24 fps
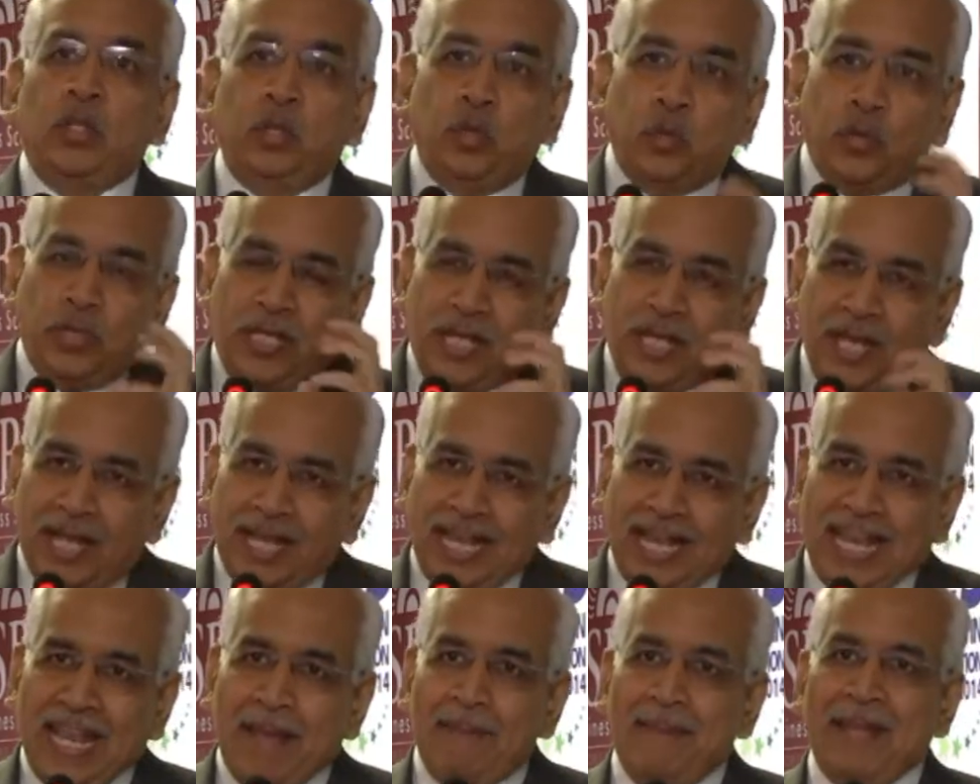You hear
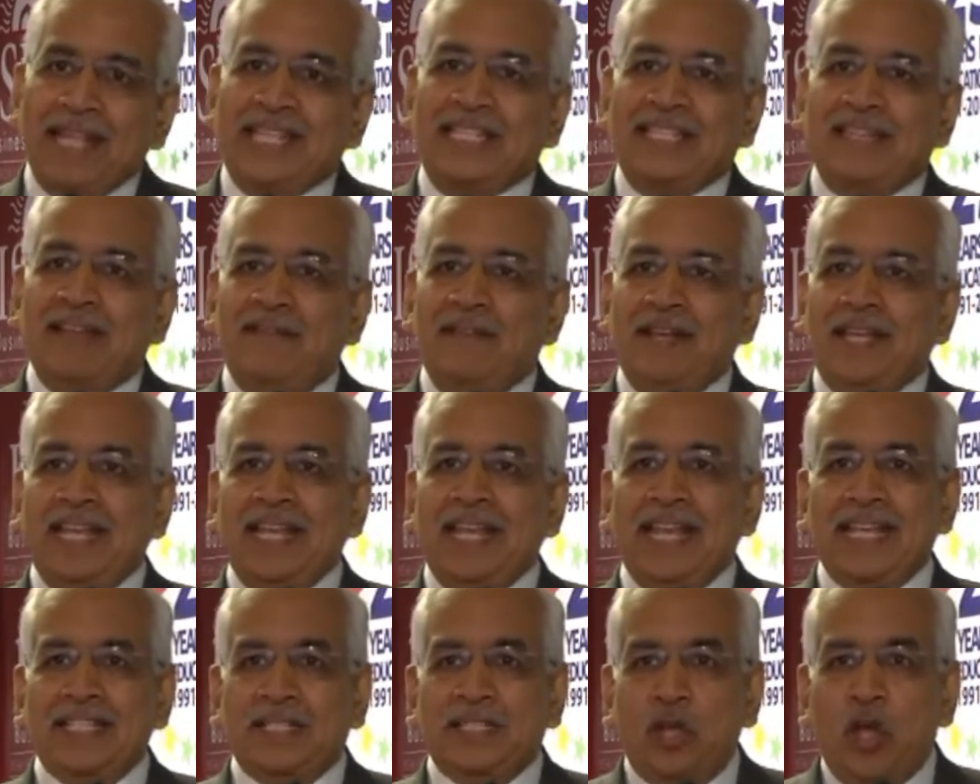an
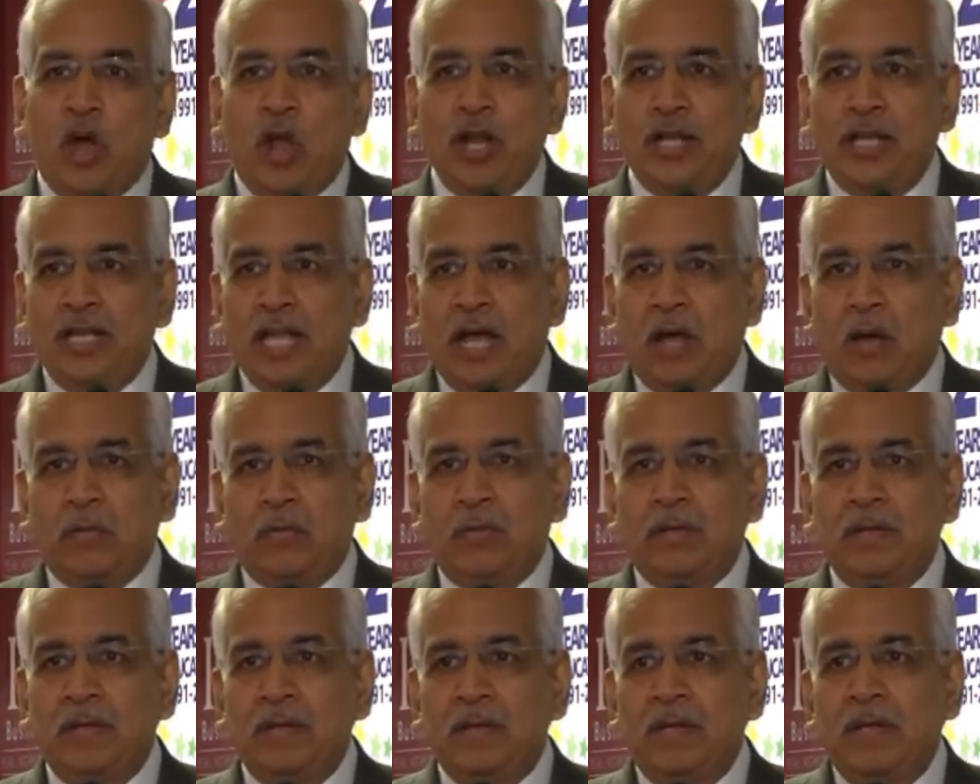MH17 has gone
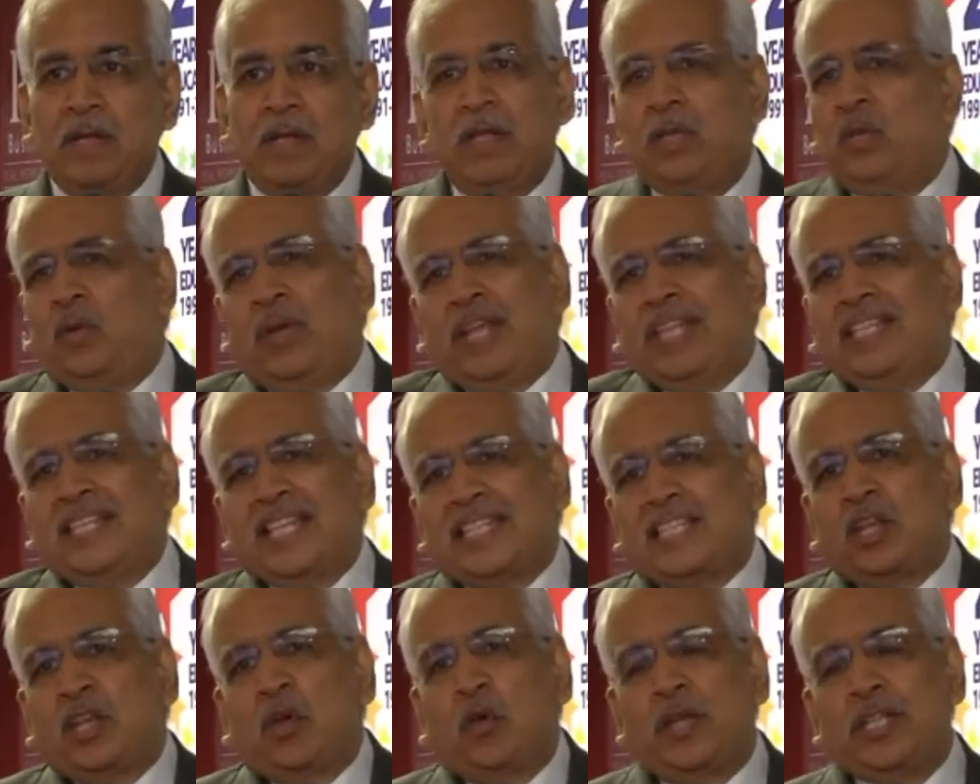down, you can
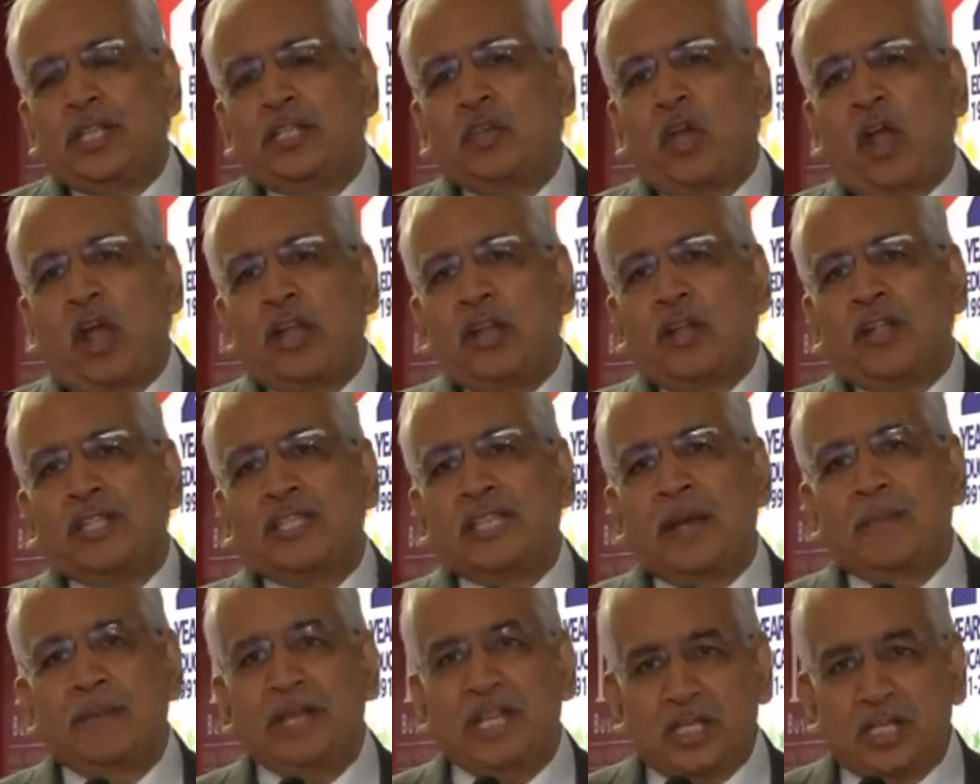just say, oh, it's gone down,
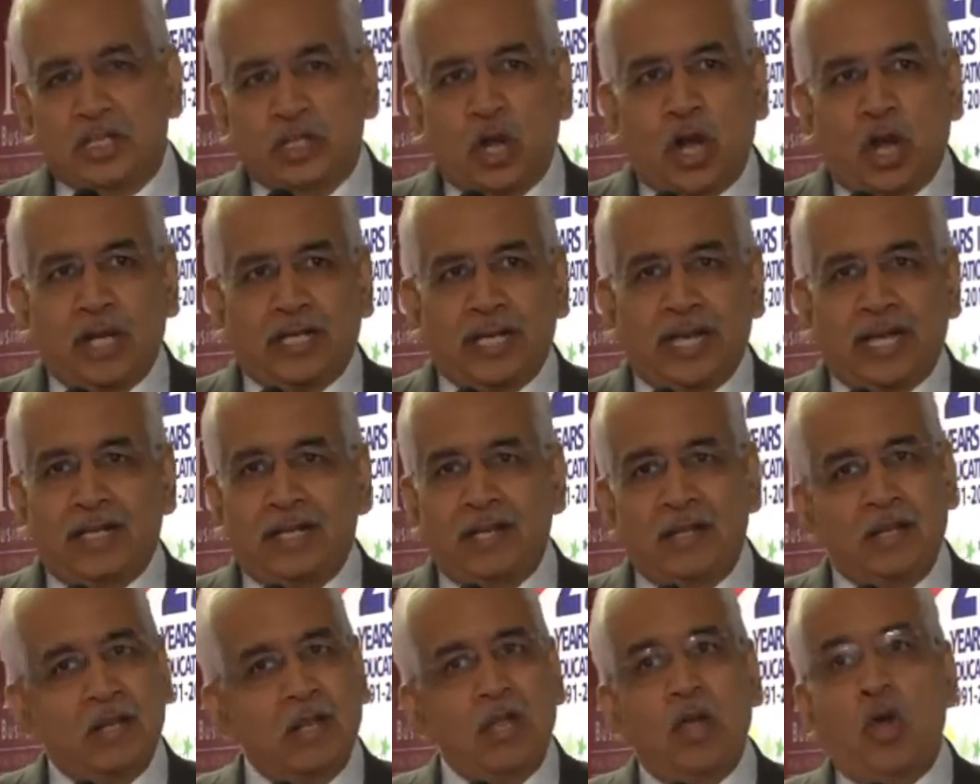somebody shot it.